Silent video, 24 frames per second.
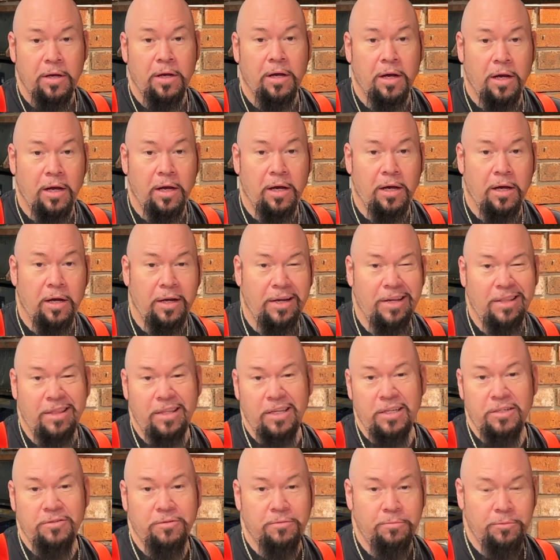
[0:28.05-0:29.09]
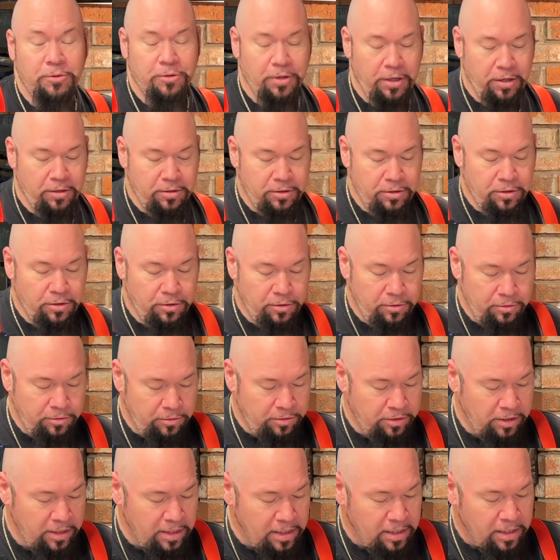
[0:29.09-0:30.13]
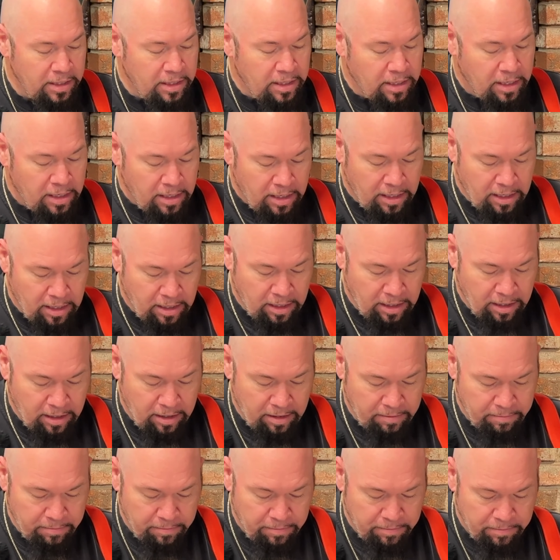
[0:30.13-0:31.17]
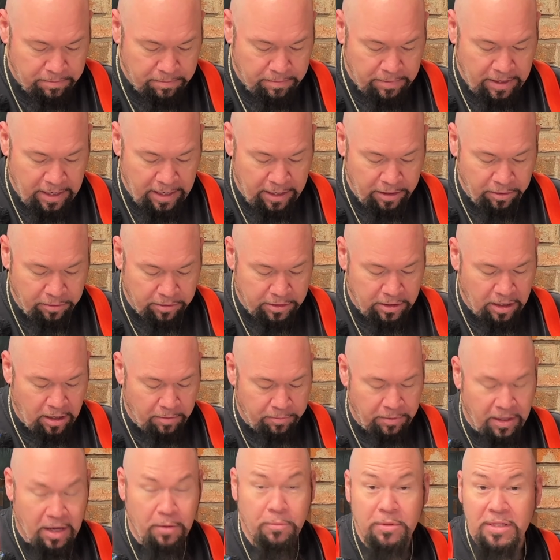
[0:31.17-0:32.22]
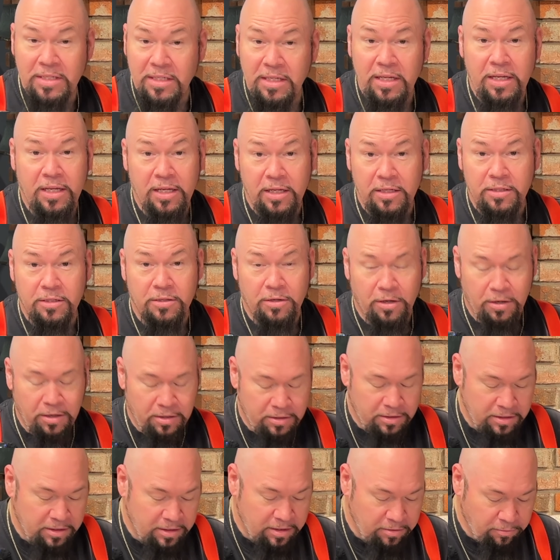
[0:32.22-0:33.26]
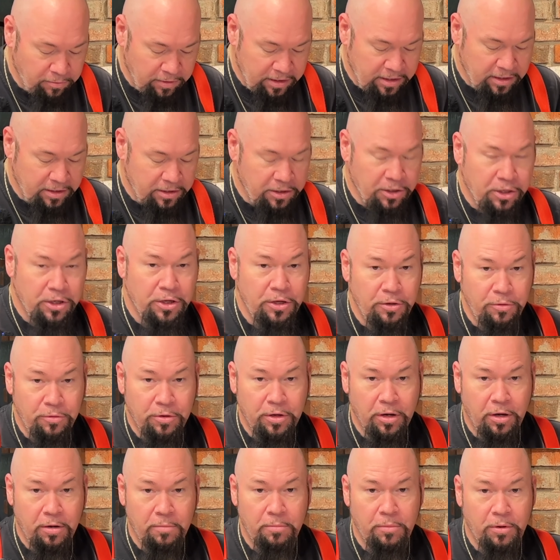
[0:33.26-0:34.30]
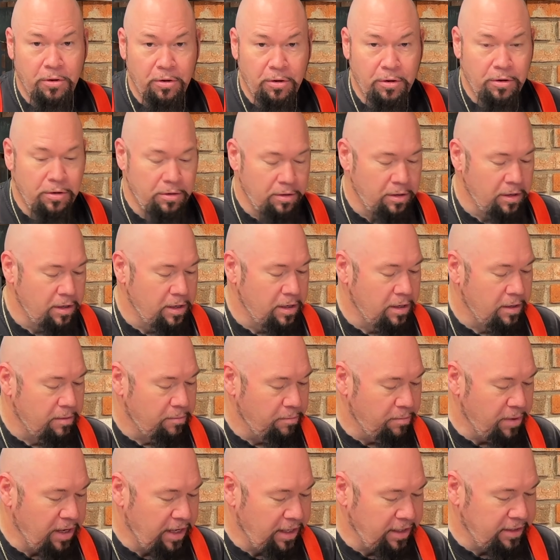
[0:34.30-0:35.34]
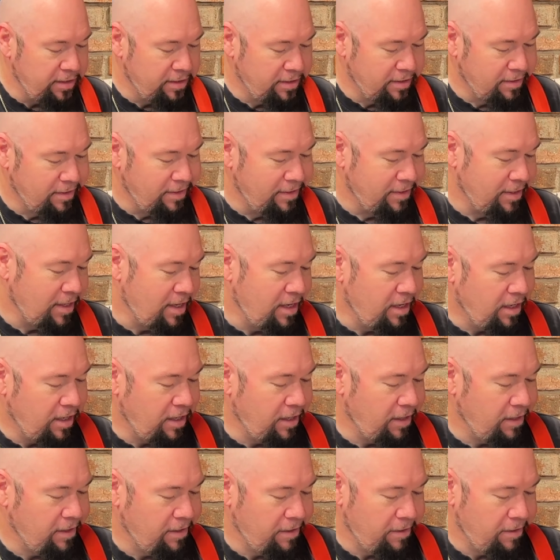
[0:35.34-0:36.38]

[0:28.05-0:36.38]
I get these from Trader Joe's. And you'll top that with tzatziki sauce, which is a cucumber based, it's kind of like